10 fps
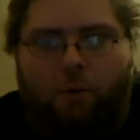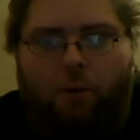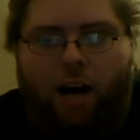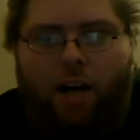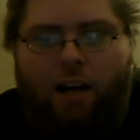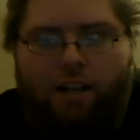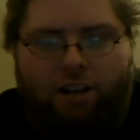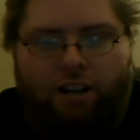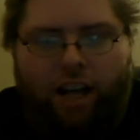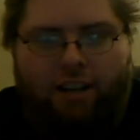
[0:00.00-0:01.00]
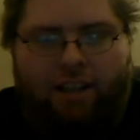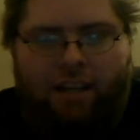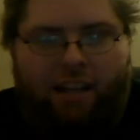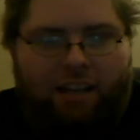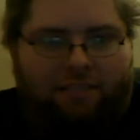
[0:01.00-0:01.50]
Walkers are like
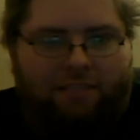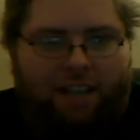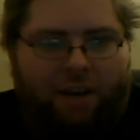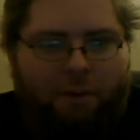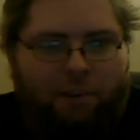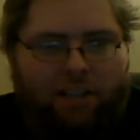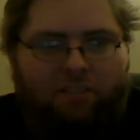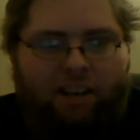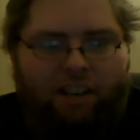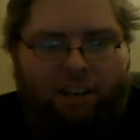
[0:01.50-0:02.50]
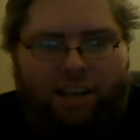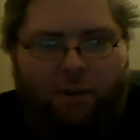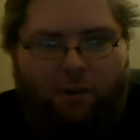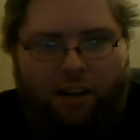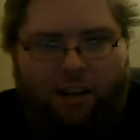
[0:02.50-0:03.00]
the different
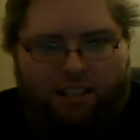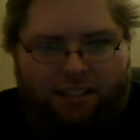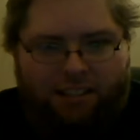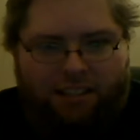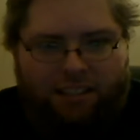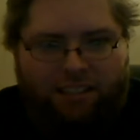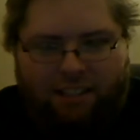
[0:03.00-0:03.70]
looking ones.